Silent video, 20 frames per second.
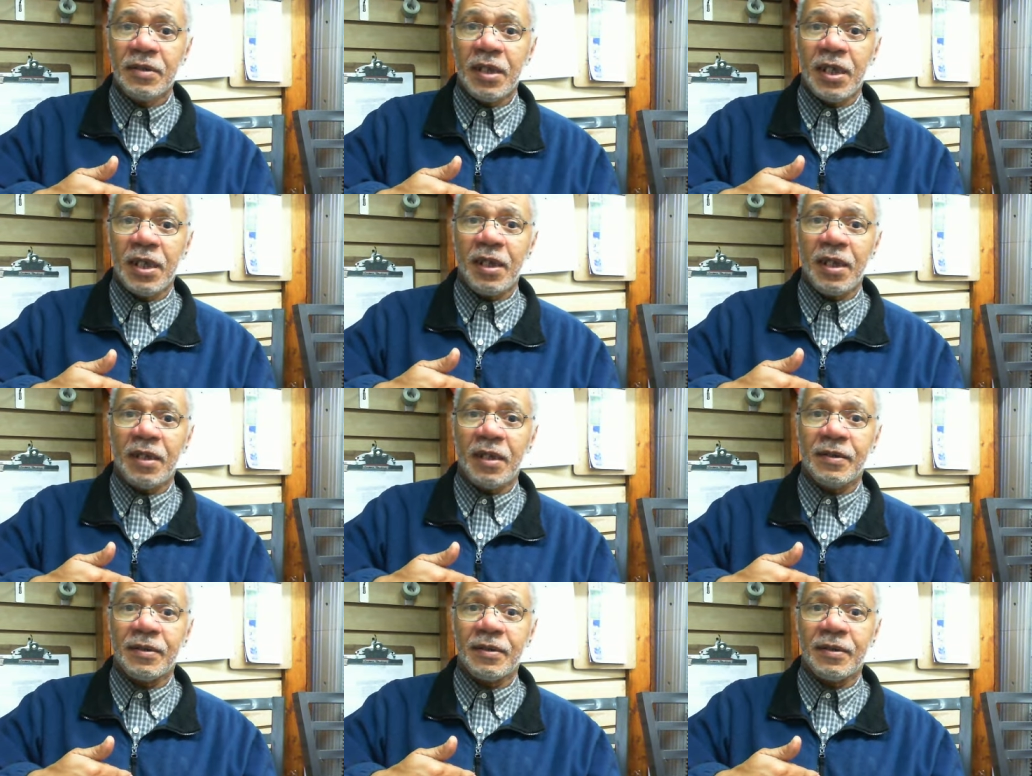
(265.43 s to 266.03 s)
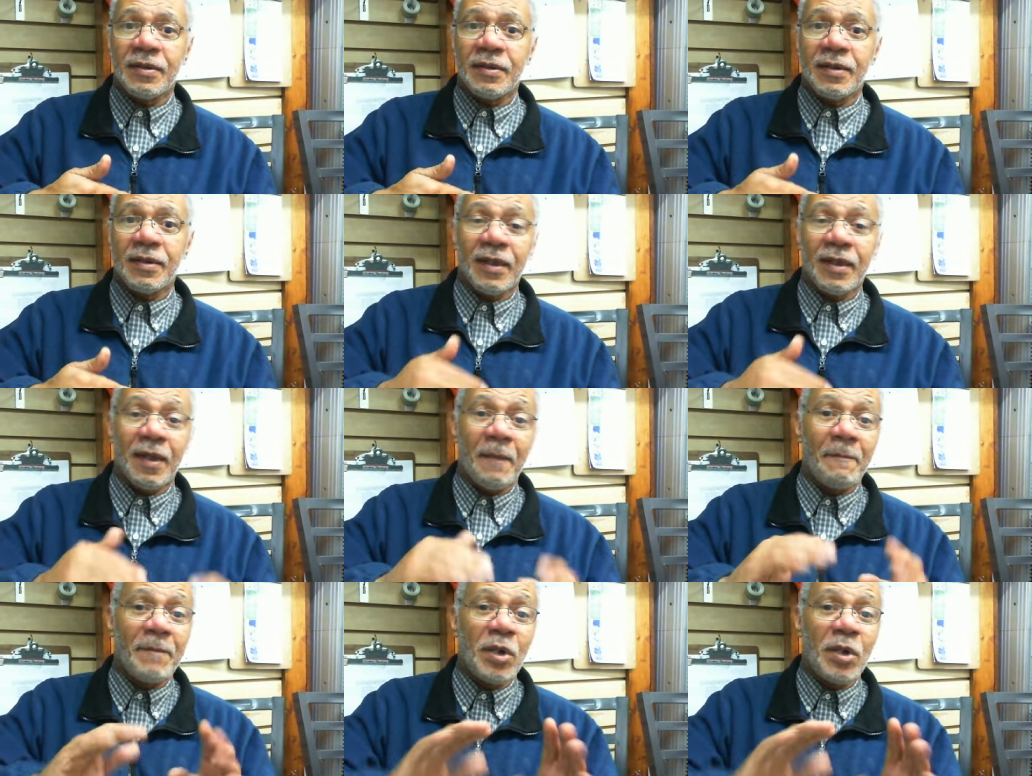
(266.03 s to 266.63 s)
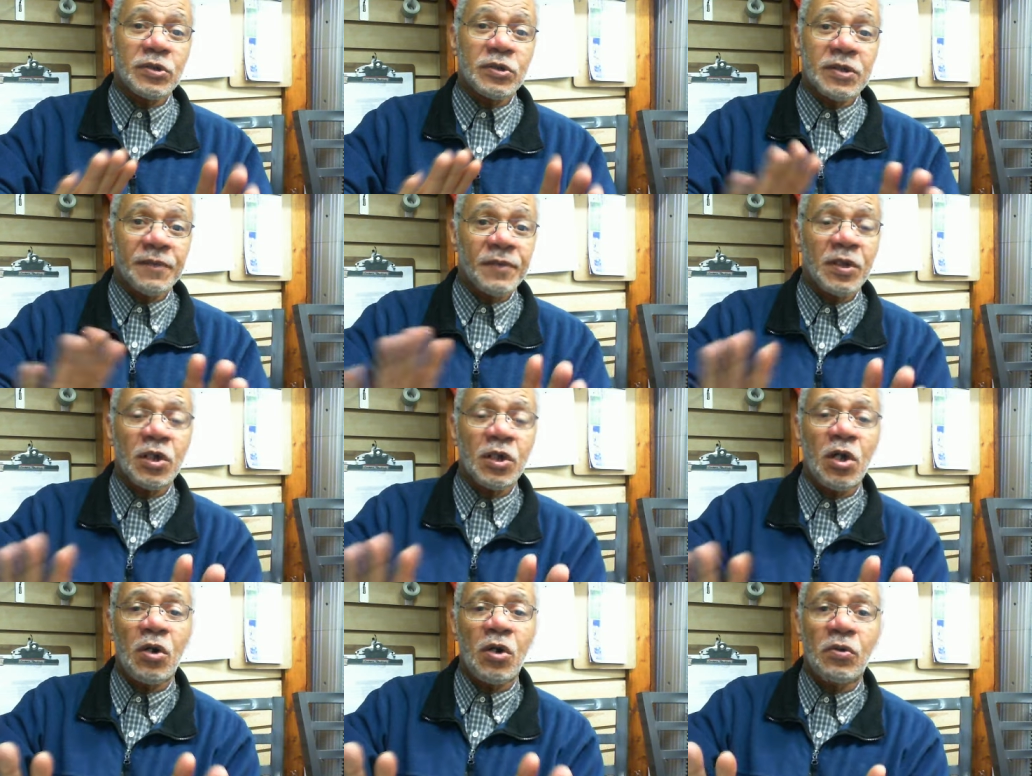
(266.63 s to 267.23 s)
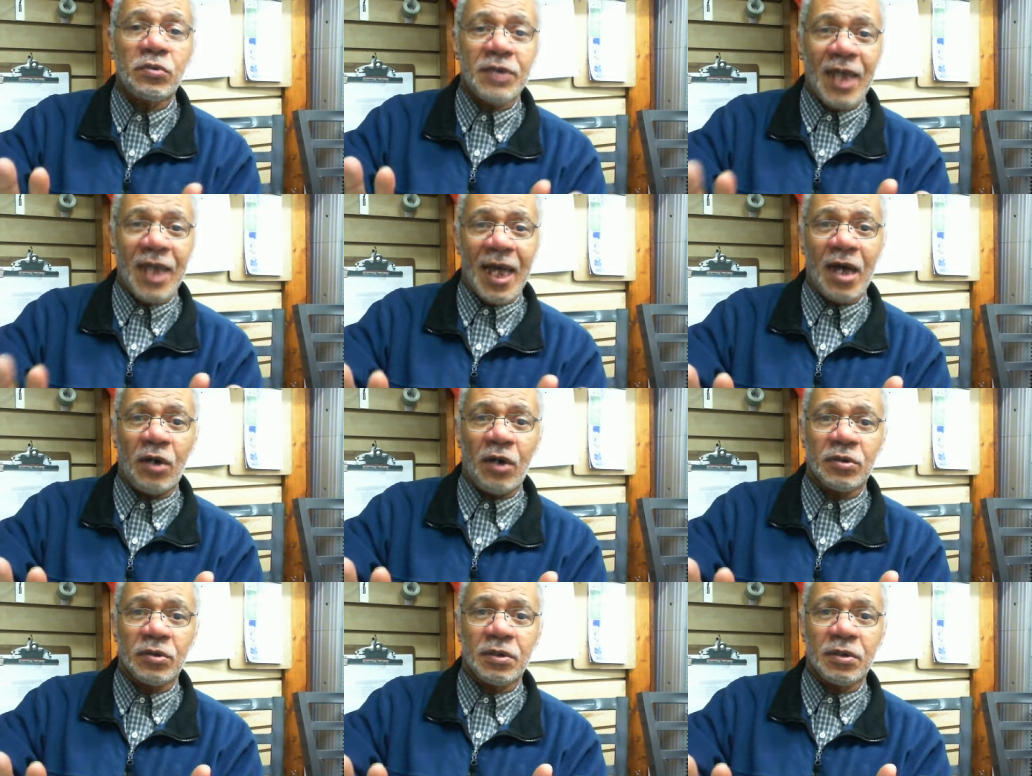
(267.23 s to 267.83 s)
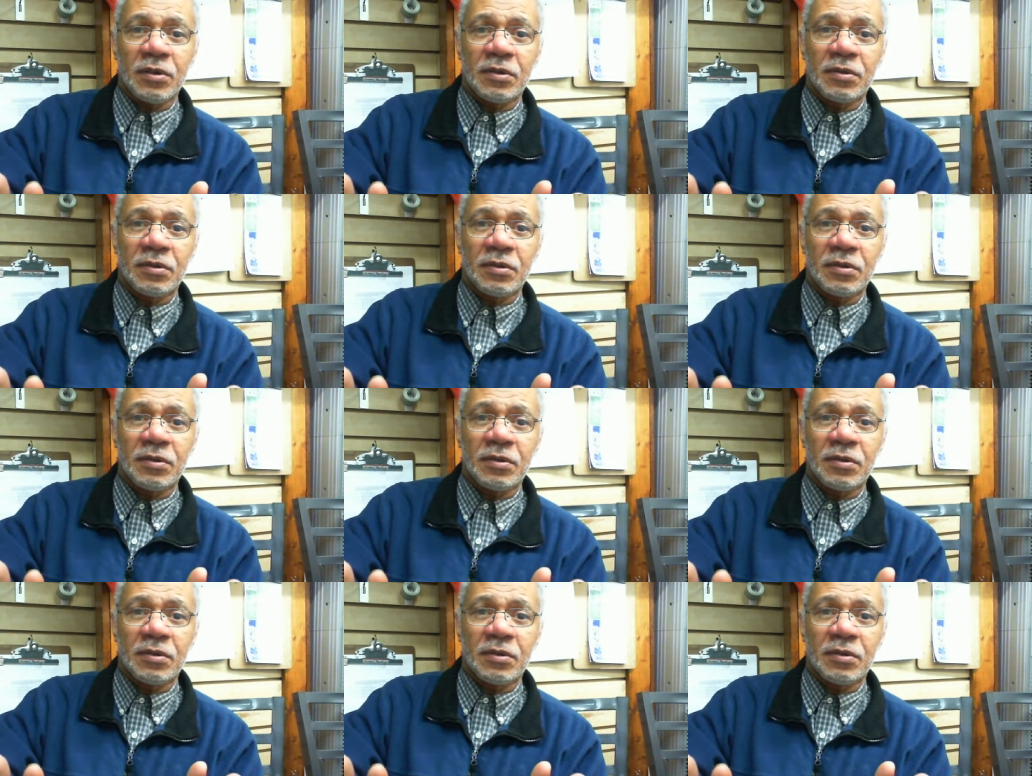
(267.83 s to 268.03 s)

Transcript: and most of the cold out,